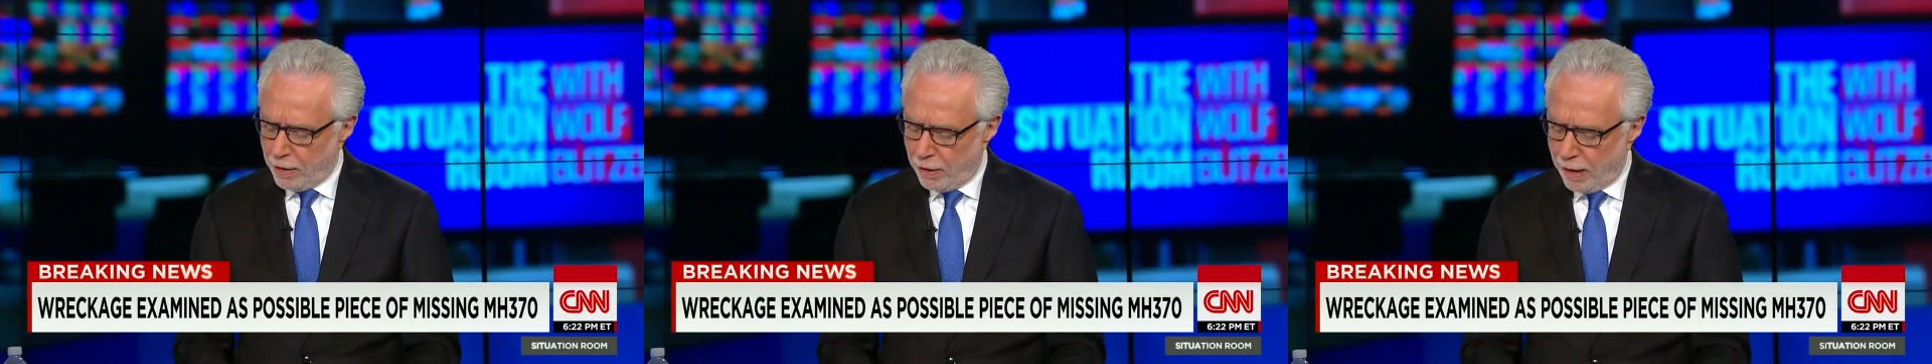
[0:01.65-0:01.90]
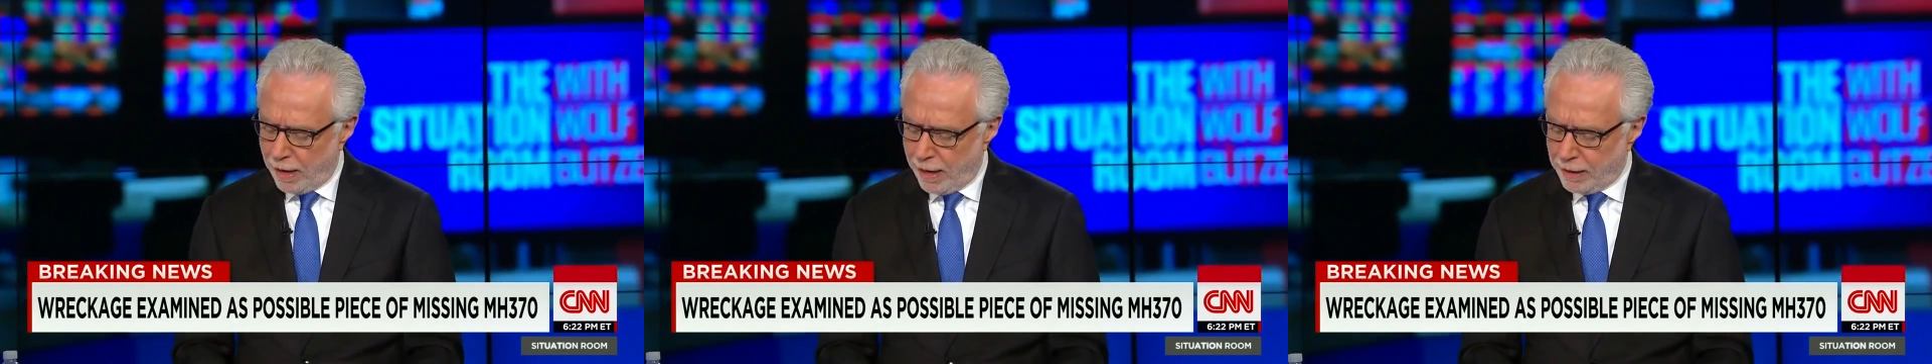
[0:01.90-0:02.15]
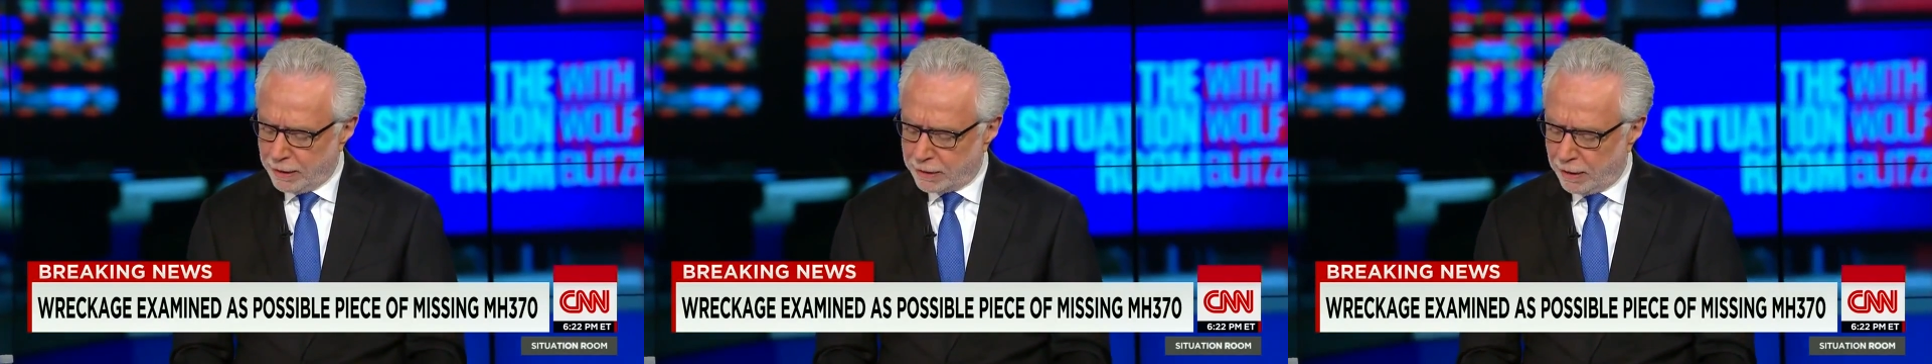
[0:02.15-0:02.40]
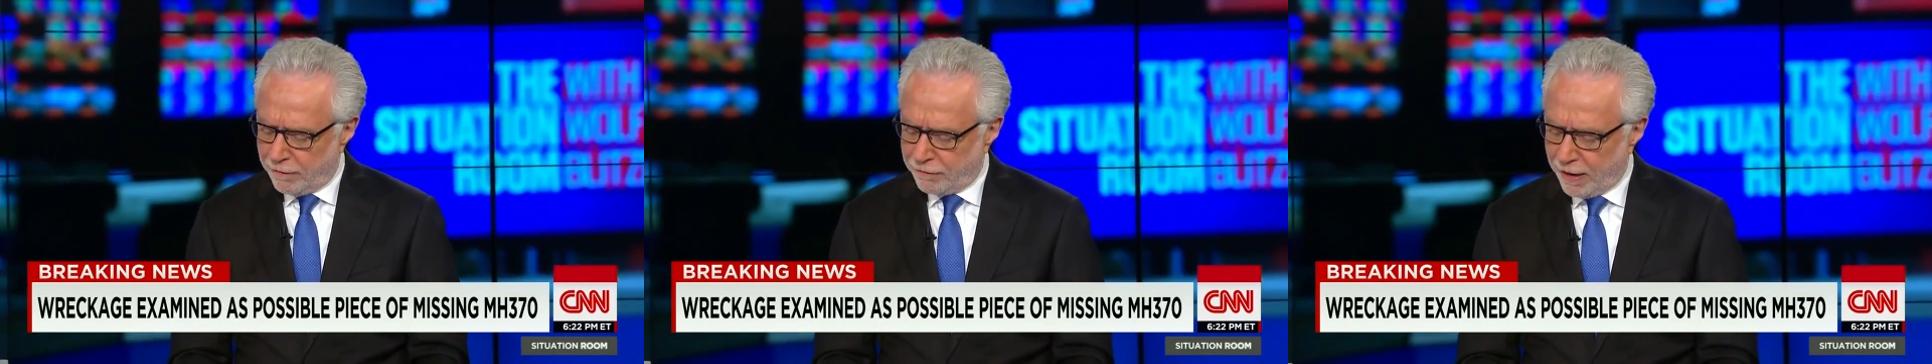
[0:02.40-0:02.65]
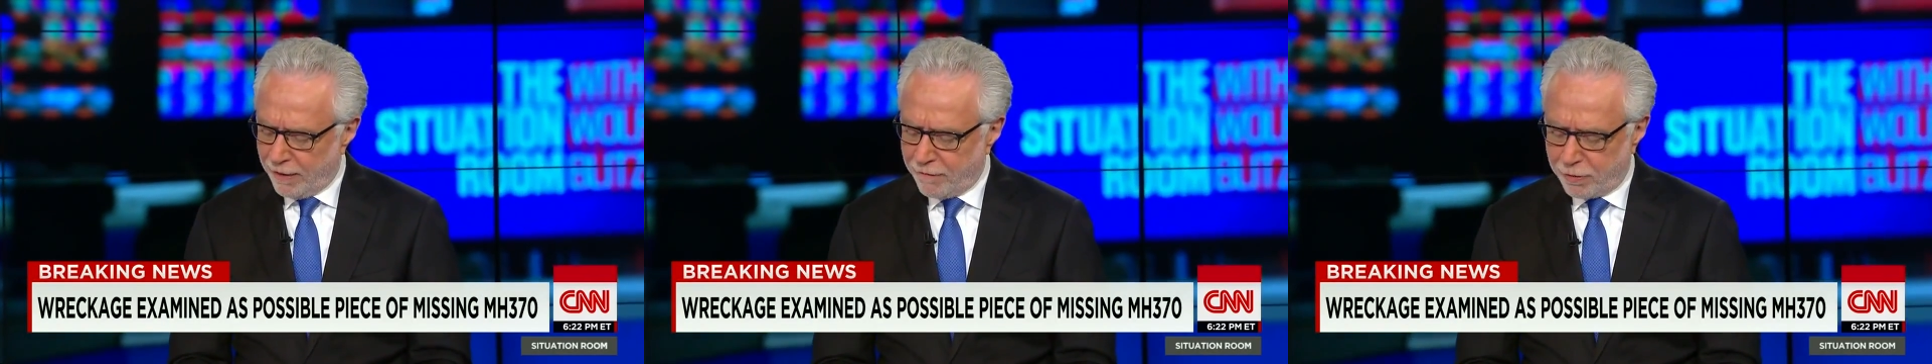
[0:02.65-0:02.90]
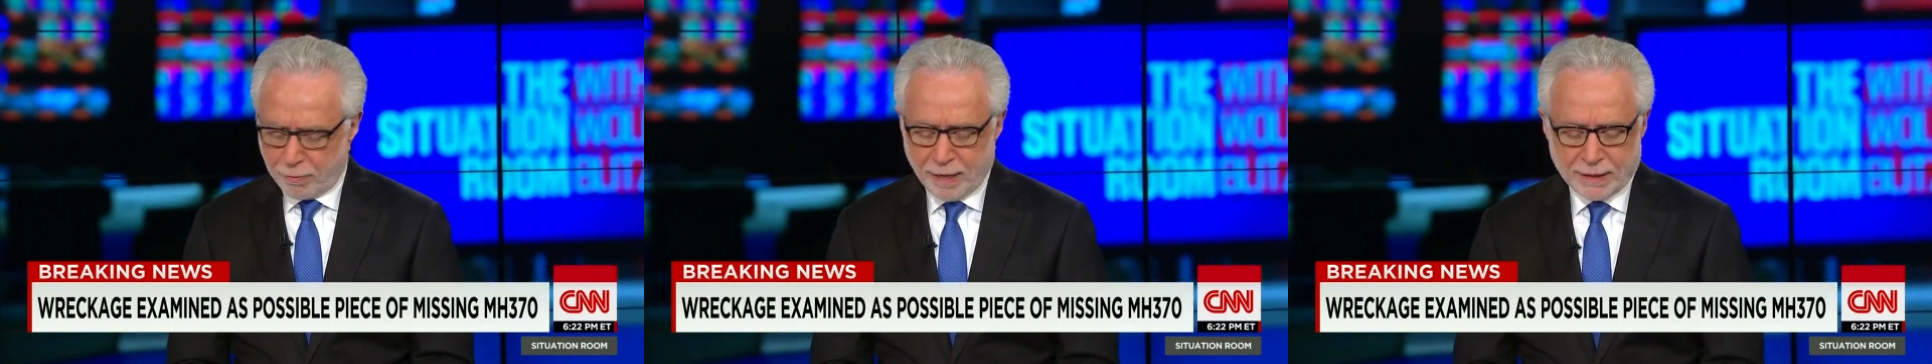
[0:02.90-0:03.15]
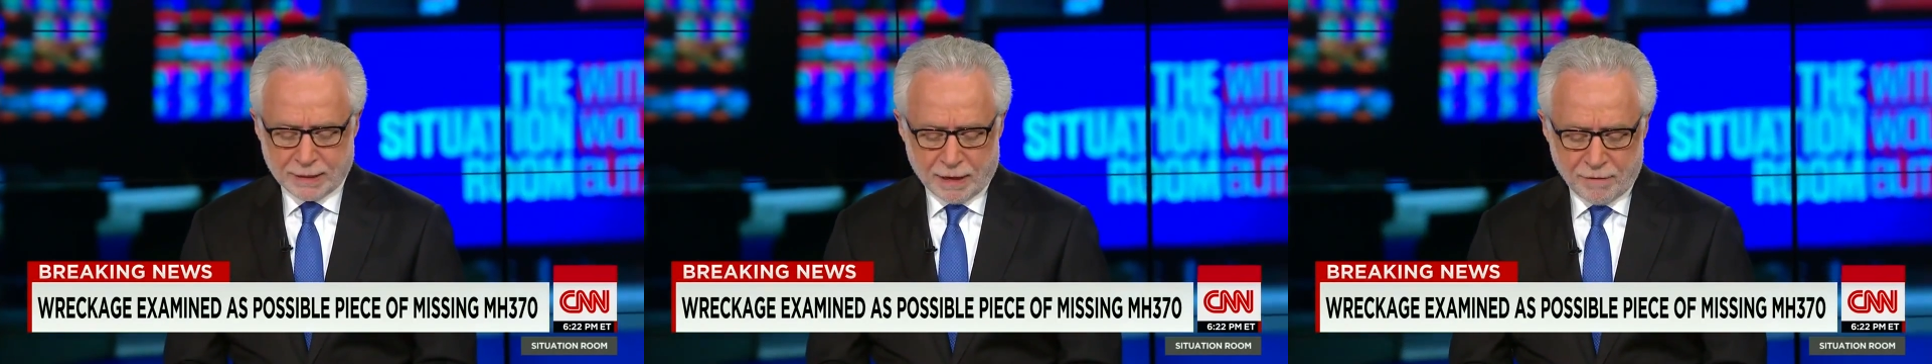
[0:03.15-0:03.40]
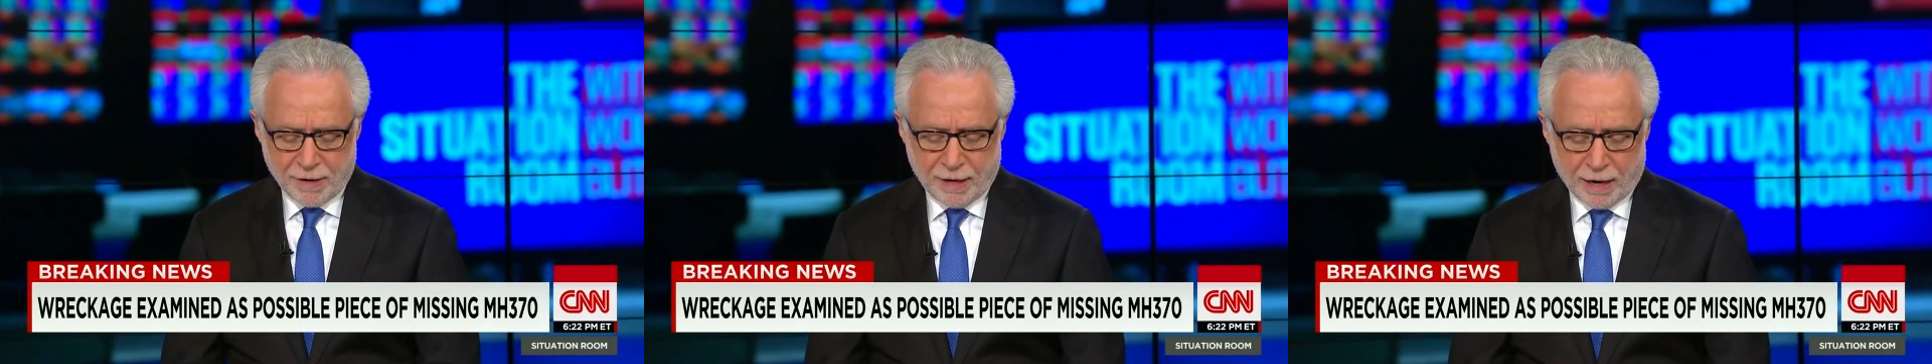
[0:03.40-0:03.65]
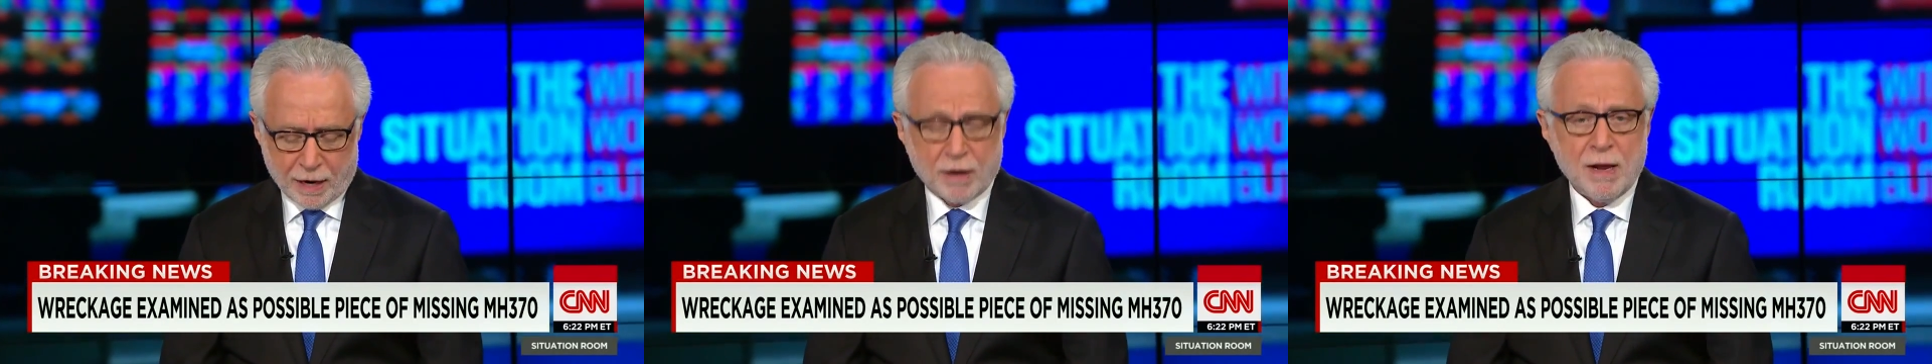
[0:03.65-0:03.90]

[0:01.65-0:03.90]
Airlines uh, Flight 370.